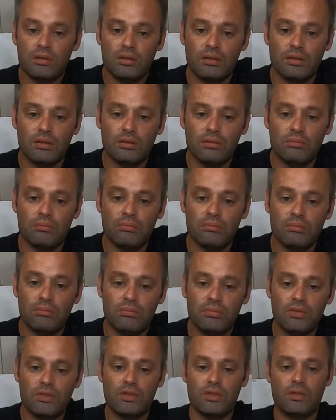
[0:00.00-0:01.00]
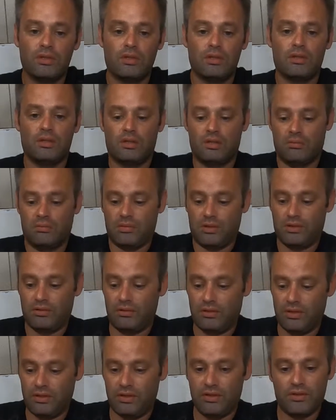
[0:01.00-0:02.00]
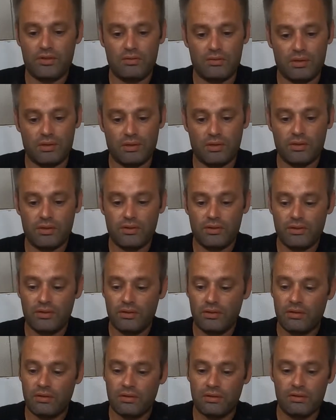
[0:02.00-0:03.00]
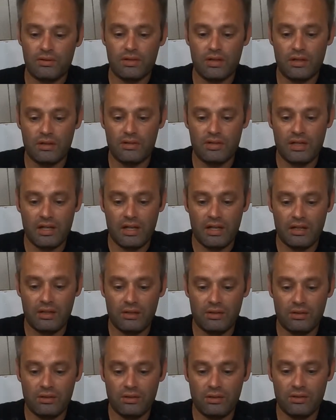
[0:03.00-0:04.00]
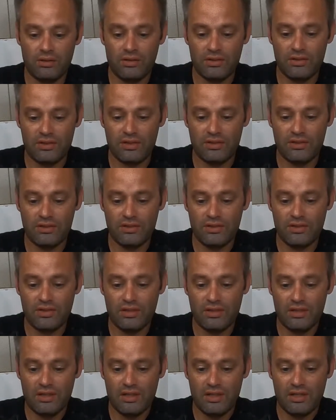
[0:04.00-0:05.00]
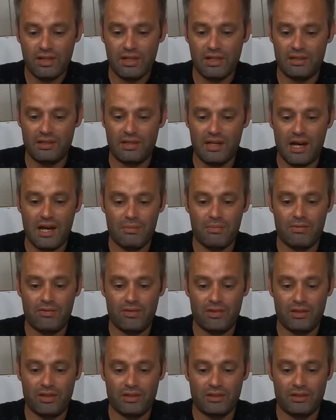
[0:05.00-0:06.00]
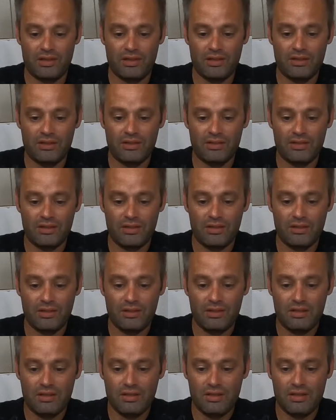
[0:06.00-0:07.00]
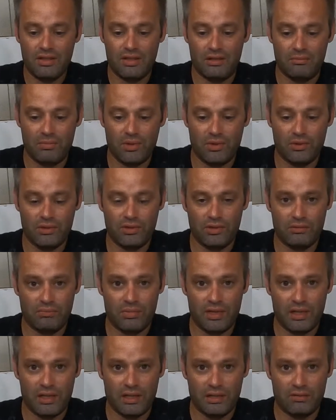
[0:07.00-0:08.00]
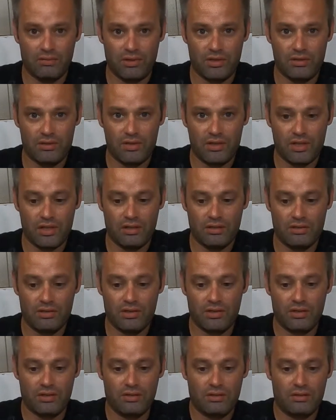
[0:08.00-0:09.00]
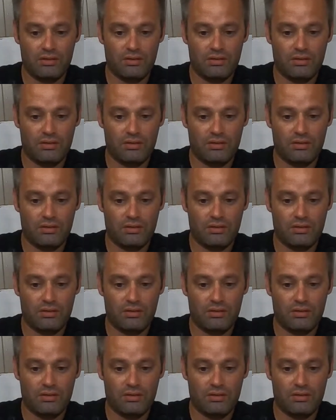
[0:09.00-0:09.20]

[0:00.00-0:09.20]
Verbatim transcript: Um, the way this works, charging handle sits on top of it like this and pulls it back when you charge it.